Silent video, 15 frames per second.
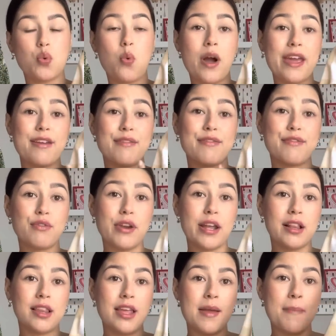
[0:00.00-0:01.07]
white
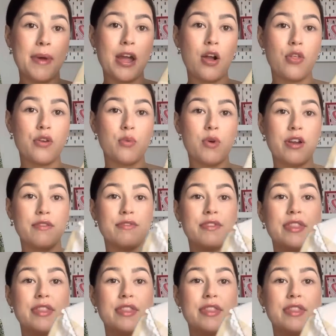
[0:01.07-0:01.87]
frill in my other one.